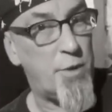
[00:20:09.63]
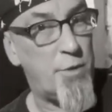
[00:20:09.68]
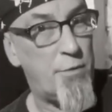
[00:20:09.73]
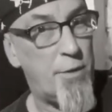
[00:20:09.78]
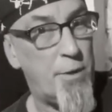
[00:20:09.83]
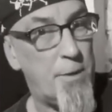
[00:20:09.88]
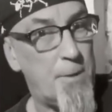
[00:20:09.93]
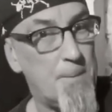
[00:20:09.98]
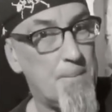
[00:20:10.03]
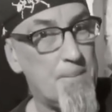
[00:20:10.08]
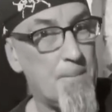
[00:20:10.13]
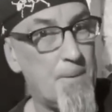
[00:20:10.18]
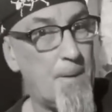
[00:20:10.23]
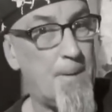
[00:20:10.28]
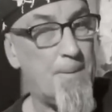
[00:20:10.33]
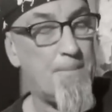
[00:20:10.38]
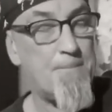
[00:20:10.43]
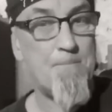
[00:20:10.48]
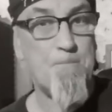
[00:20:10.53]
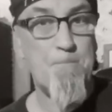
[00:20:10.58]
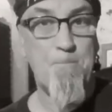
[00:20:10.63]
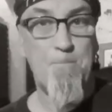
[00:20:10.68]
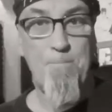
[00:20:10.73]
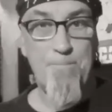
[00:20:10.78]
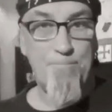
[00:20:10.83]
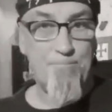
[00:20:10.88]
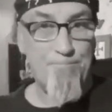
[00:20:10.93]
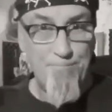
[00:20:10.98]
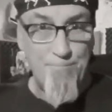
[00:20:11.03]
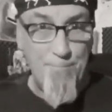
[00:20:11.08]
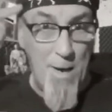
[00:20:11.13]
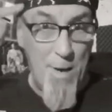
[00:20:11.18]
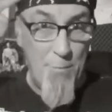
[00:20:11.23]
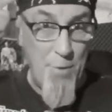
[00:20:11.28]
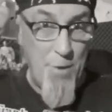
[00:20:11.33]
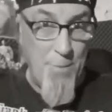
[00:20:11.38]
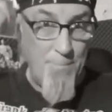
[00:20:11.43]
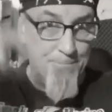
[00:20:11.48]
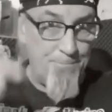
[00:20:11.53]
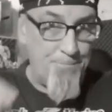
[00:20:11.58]
period, right?
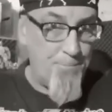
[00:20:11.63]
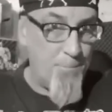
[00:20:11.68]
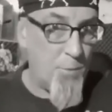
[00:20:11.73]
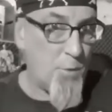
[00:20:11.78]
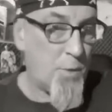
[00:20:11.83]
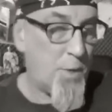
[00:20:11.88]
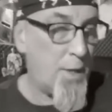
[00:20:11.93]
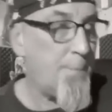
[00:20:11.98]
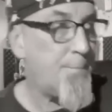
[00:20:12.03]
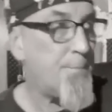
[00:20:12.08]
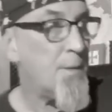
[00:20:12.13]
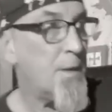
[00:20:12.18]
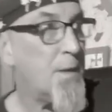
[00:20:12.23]
Memory, okay?